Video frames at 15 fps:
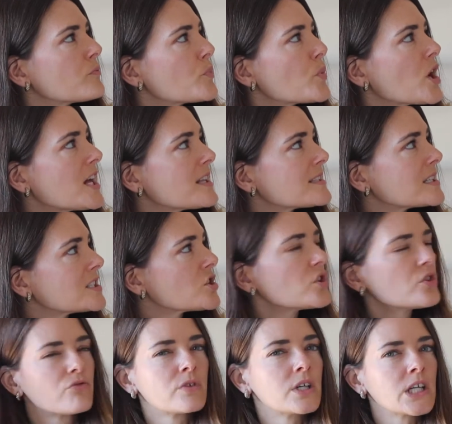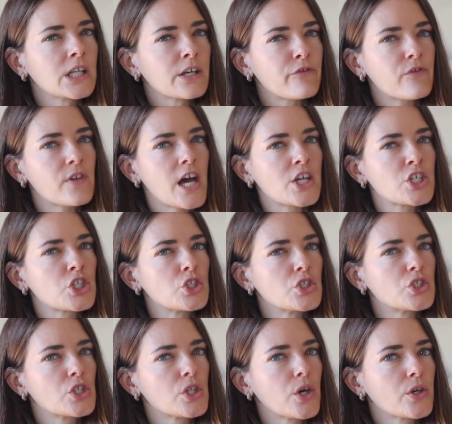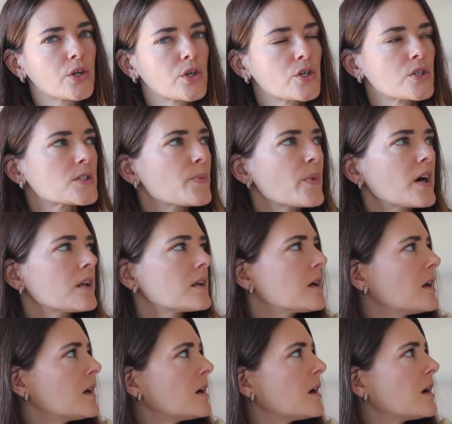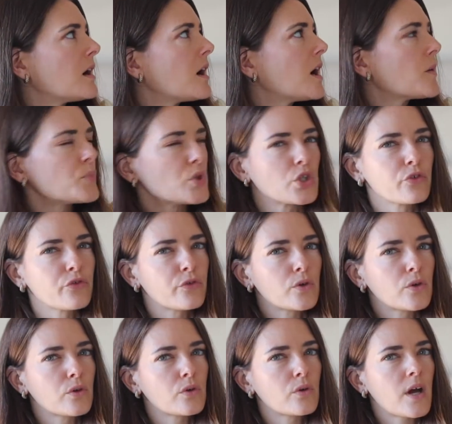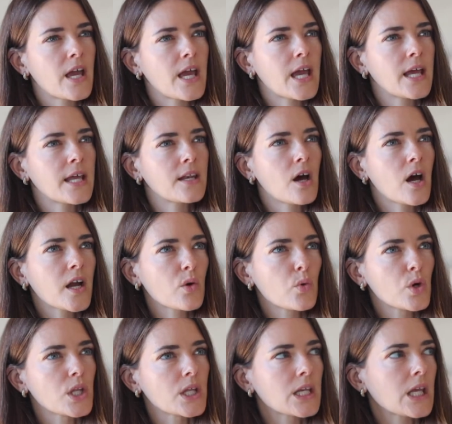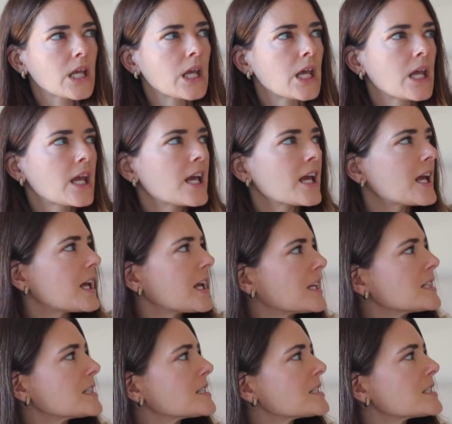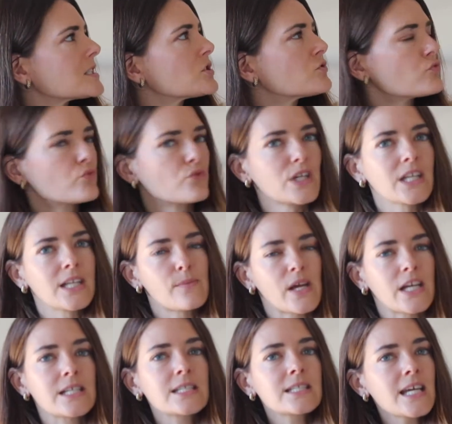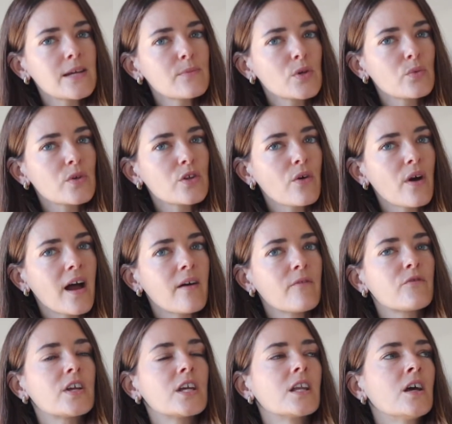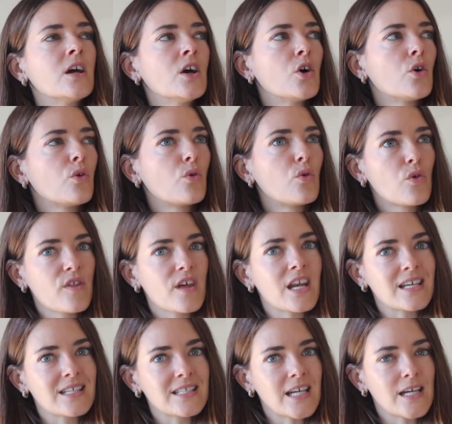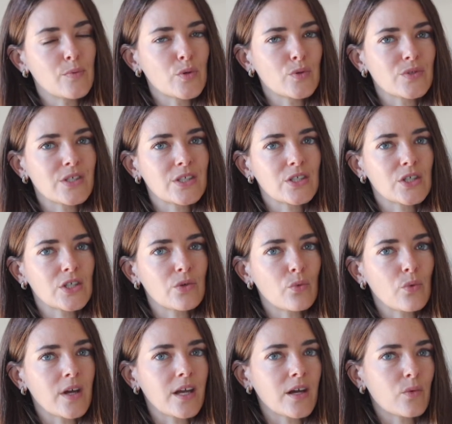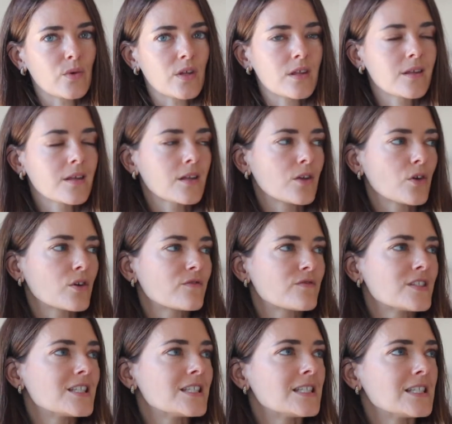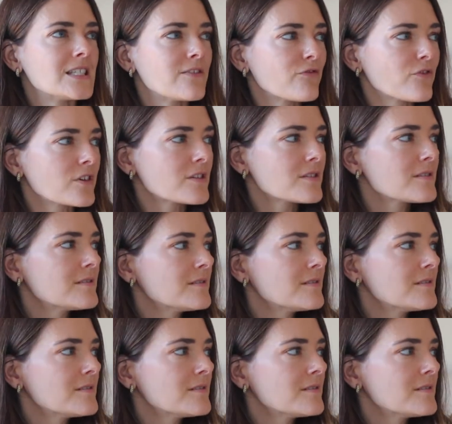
brands that don't really flash huge logos but are beautiful and high quality and really make a statement with your outfit, or that are staples that you can wear with a lot of different